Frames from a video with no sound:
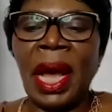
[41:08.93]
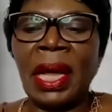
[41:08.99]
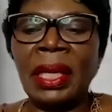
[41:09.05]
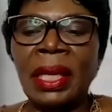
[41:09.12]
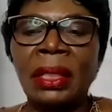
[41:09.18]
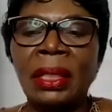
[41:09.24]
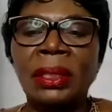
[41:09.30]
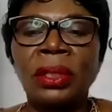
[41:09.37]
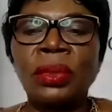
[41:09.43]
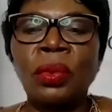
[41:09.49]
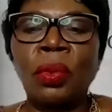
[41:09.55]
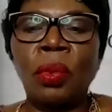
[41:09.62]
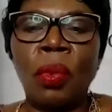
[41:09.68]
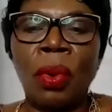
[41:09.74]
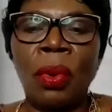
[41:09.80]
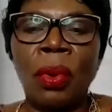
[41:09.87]
And then
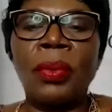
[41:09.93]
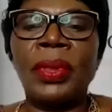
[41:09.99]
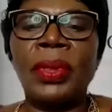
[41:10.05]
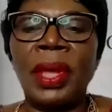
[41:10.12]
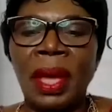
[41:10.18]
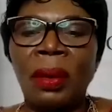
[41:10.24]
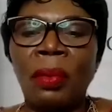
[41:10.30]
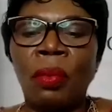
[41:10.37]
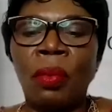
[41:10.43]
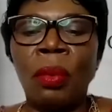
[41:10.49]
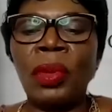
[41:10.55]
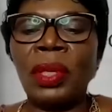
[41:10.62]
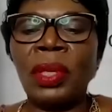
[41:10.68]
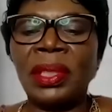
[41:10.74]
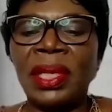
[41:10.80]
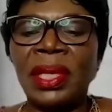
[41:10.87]
just, yeah,
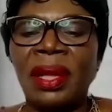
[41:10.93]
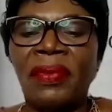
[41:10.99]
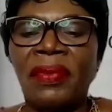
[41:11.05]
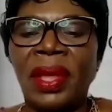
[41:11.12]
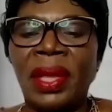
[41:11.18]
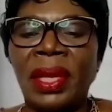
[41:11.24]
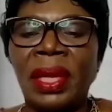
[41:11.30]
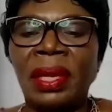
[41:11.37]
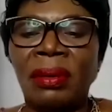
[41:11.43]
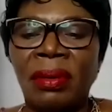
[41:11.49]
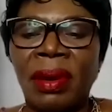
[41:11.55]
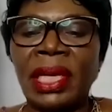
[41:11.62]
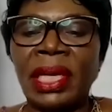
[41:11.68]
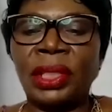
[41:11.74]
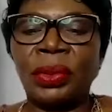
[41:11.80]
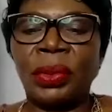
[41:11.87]
warm yourself in
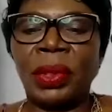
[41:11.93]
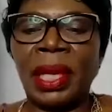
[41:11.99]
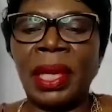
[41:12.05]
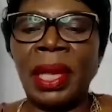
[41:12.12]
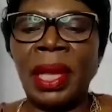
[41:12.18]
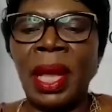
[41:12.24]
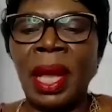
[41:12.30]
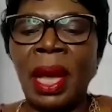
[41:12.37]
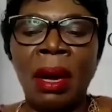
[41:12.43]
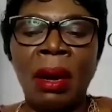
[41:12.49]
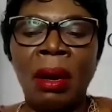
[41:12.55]
gradually.